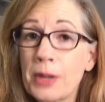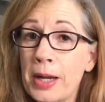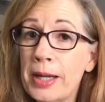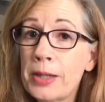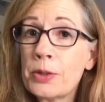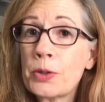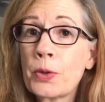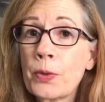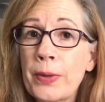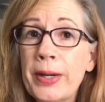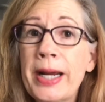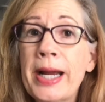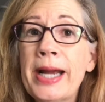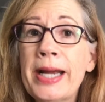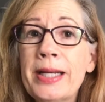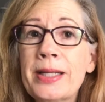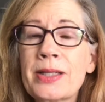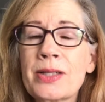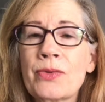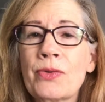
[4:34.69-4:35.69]
and
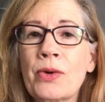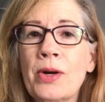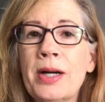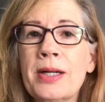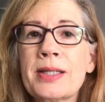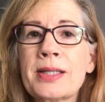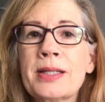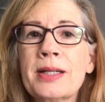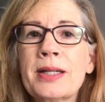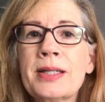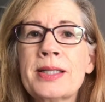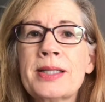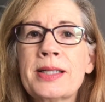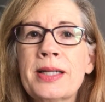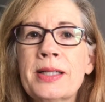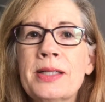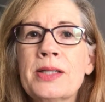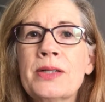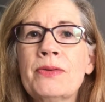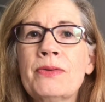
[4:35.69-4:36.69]
creates for us a
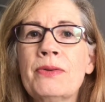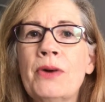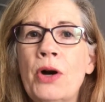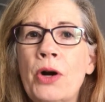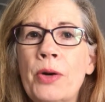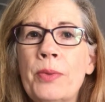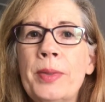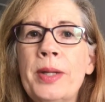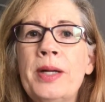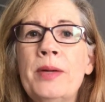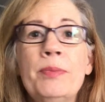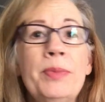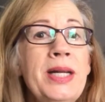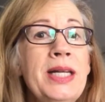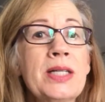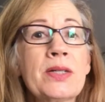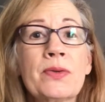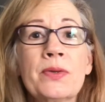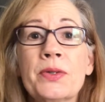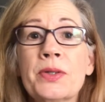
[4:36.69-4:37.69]
sense of harmony and
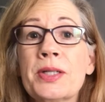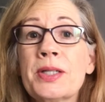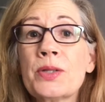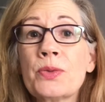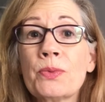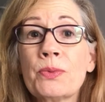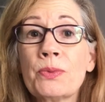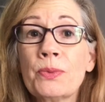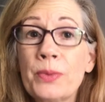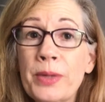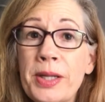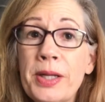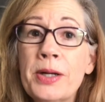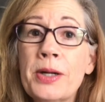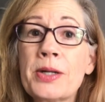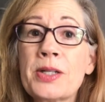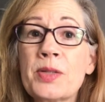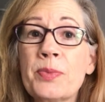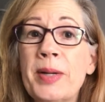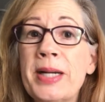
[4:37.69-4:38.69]
peacefulness within
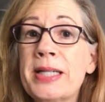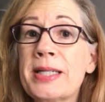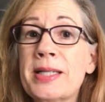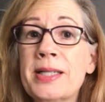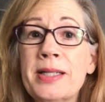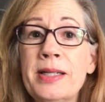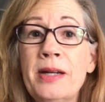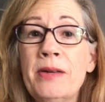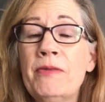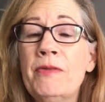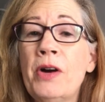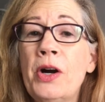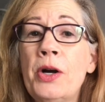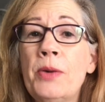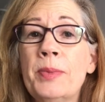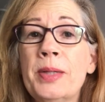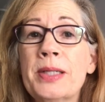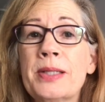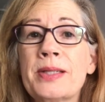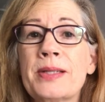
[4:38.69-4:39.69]
our spaces and
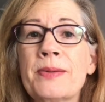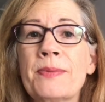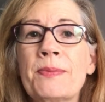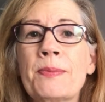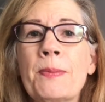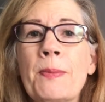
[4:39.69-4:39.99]
environments.